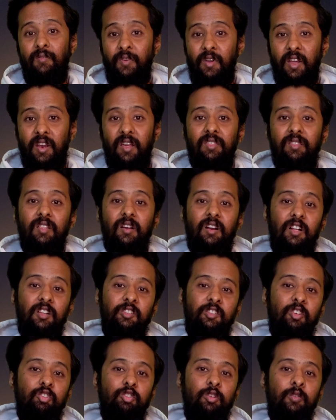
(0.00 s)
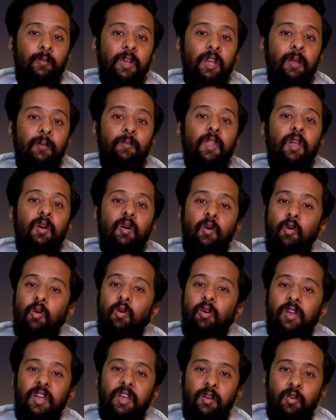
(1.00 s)
whereas the culture should be
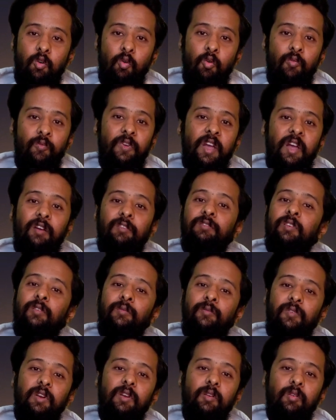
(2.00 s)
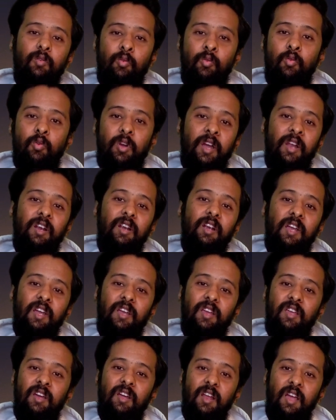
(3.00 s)
okay go we have someone who can
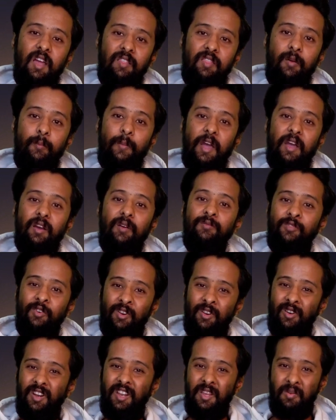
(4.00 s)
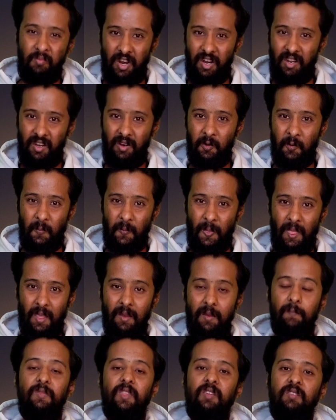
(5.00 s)
take care as a backup for your team right now
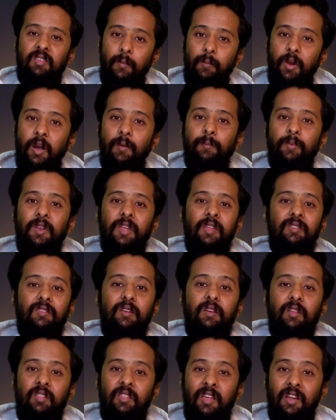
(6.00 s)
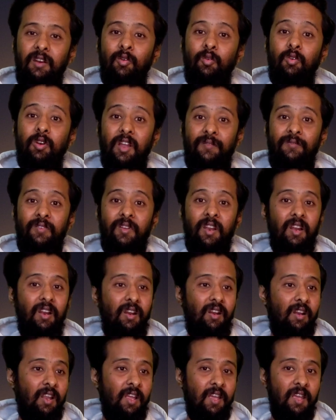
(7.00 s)
some companies they do
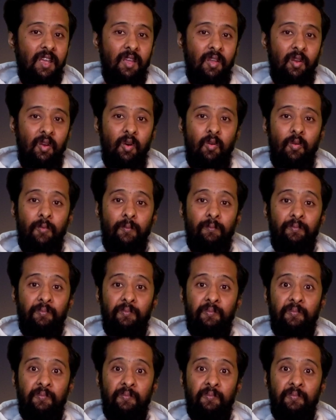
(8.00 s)
definitely you know